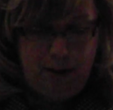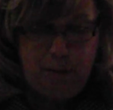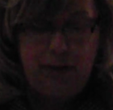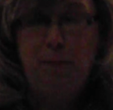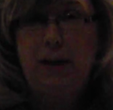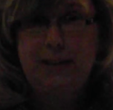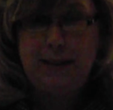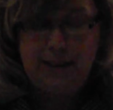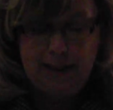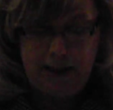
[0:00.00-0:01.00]
But the
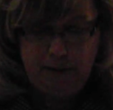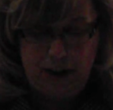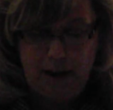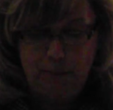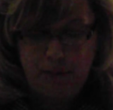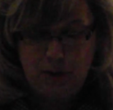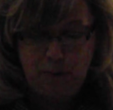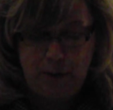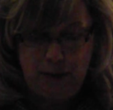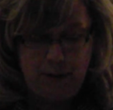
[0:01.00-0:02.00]
blessings that have come to
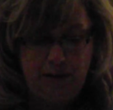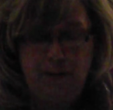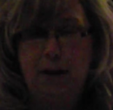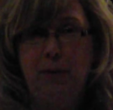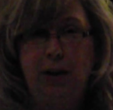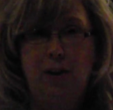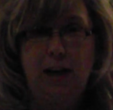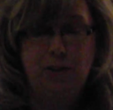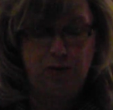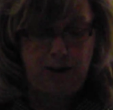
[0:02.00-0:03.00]
me and my family are
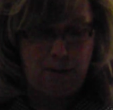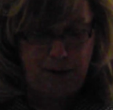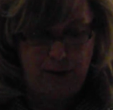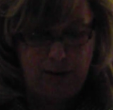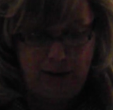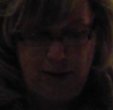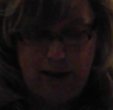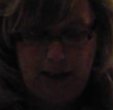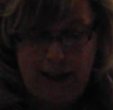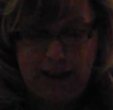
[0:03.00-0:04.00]
astronomical,
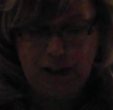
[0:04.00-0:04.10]
and I